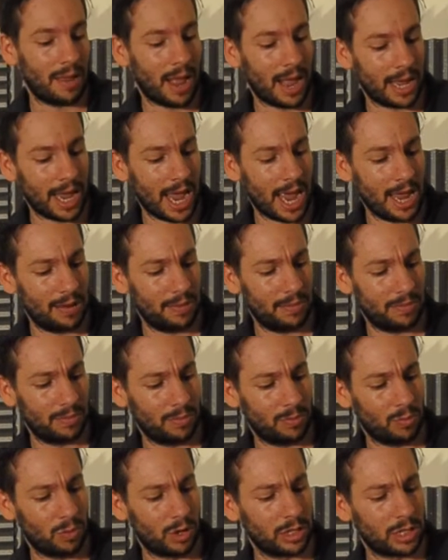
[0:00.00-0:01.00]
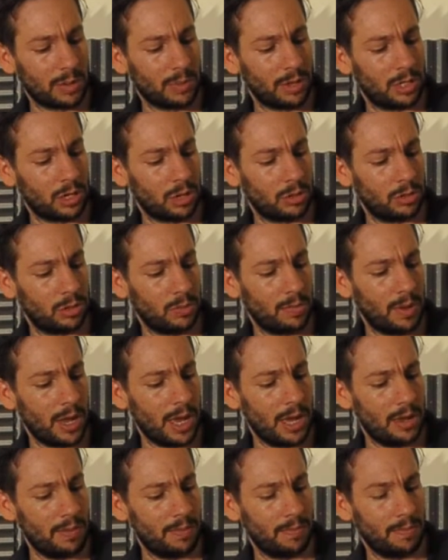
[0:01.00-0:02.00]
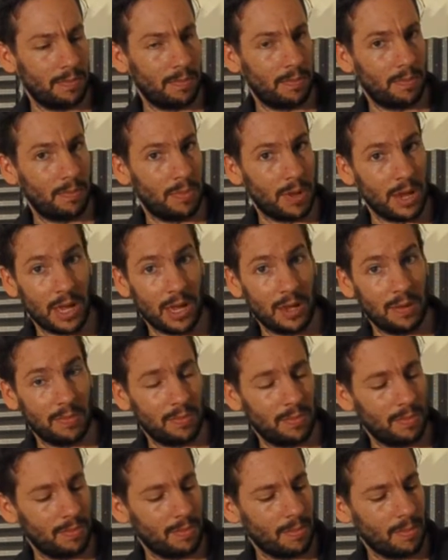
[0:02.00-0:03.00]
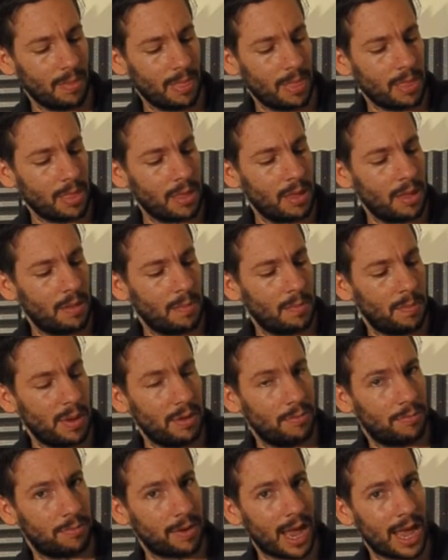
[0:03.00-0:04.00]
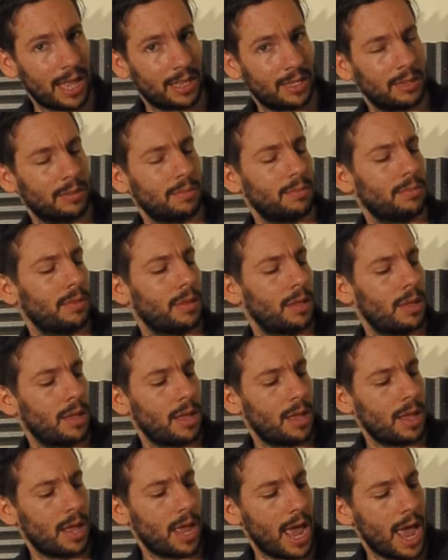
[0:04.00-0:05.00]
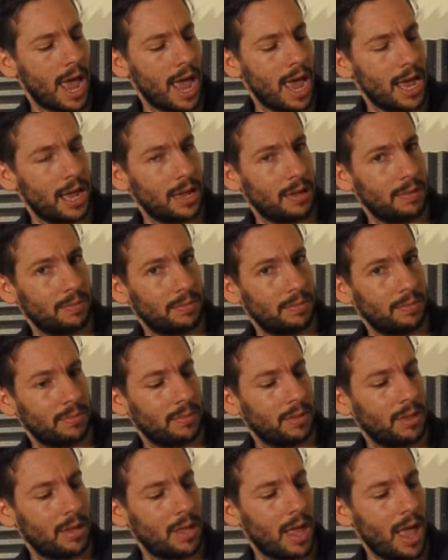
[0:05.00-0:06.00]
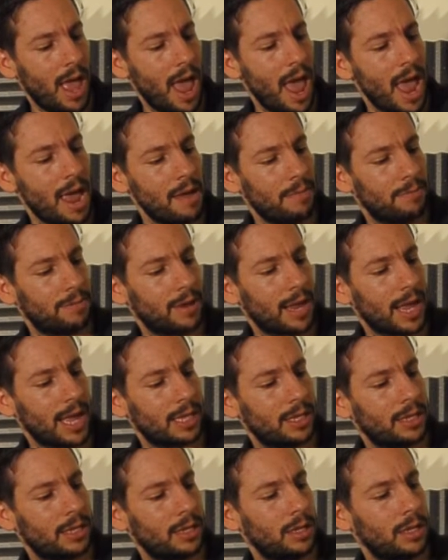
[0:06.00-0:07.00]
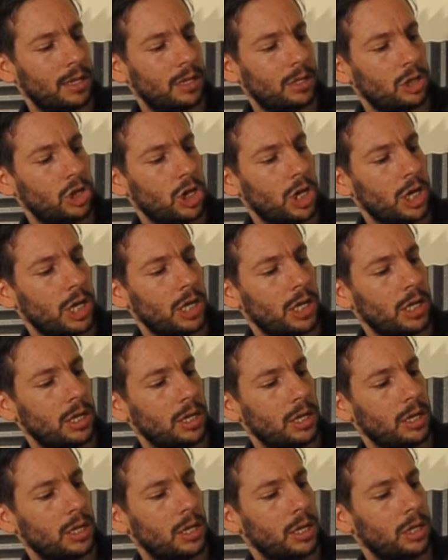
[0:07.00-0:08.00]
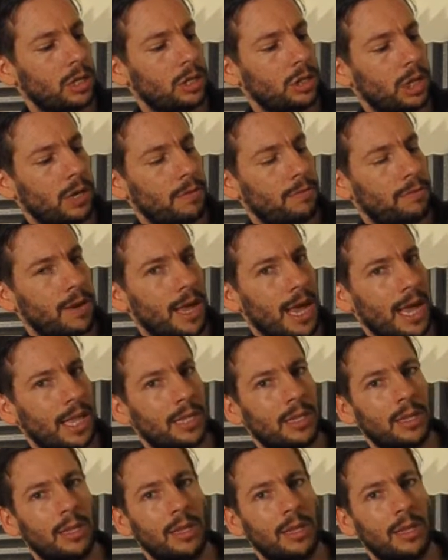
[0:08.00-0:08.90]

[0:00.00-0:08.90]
again 1 semitone to B, B, B flat, A flat, G, G flat,